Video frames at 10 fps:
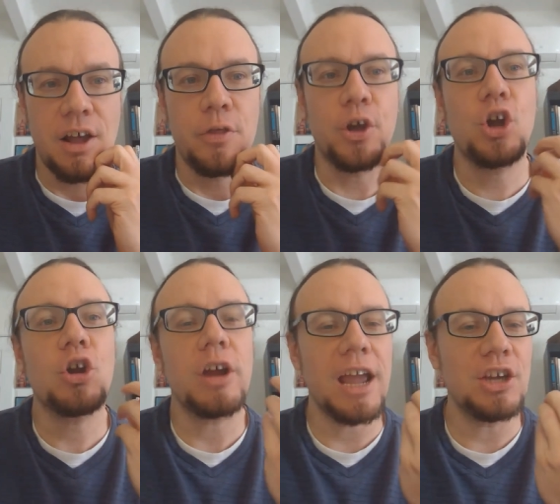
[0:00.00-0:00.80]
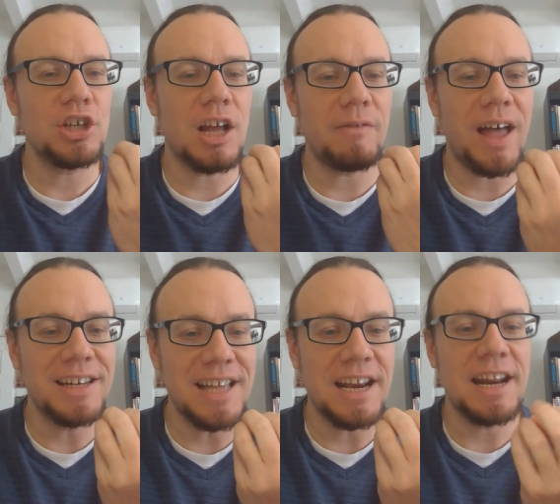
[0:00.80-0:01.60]
the creation of
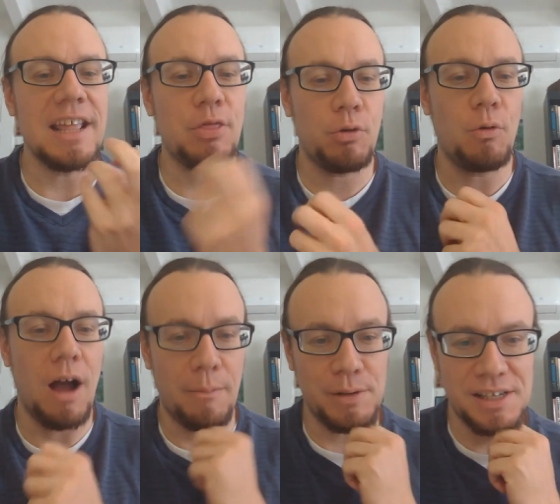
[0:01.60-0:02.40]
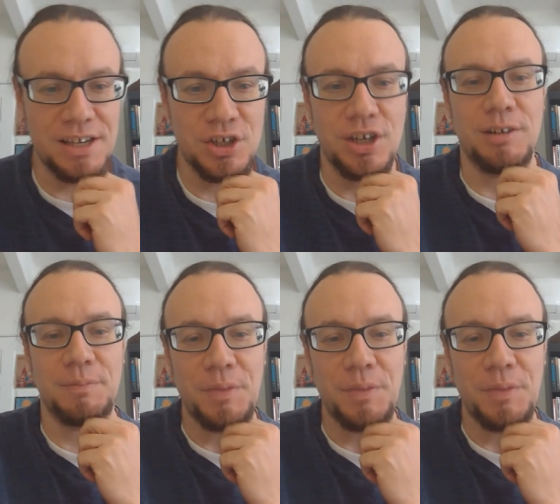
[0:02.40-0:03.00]
identity through opposition.